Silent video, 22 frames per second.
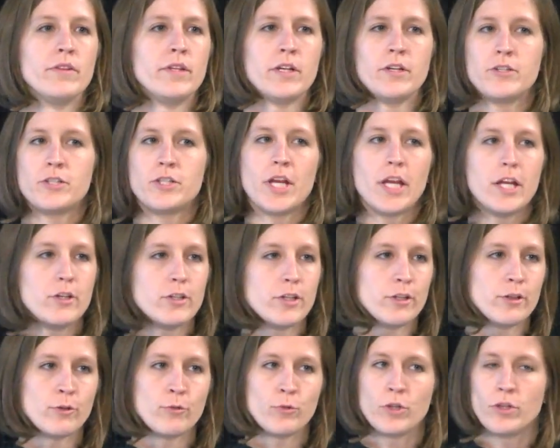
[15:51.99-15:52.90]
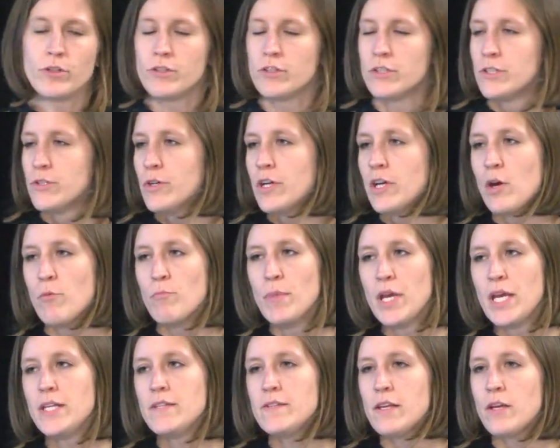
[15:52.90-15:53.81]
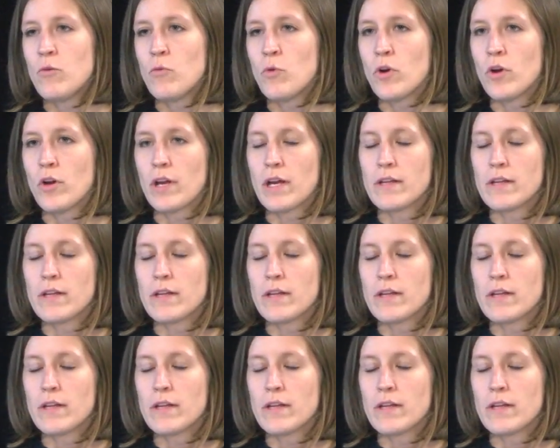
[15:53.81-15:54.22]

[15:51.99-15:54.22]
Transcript: They're changing the world. They're doing amazing work.